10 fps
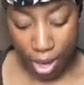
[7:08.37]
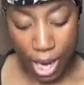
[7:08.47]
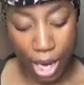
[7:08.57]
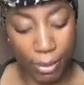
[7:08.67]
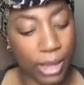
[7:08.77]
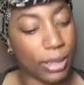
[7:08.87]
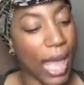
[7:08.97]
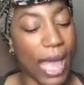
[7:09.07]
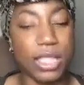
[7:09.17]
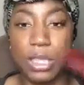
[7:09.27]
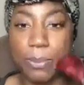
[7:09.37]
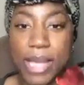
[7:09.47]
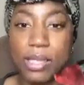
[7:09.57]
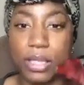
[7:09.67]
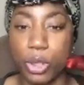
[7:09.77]
And that just
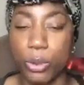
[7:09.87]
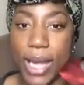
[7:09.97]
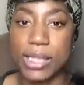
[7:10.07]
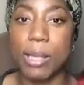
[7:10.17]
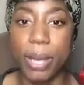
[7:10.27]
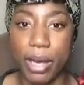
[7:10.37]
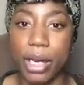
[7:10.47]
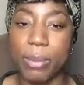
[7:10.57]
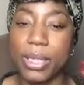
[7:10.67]
basically creates a barrier